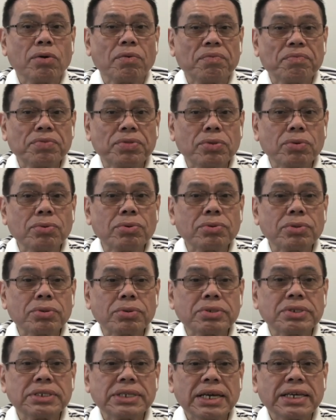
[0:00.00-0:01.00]
of two
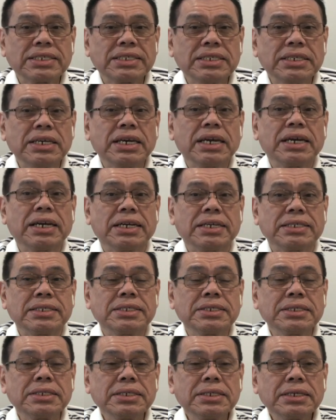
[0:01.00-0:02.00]
to six years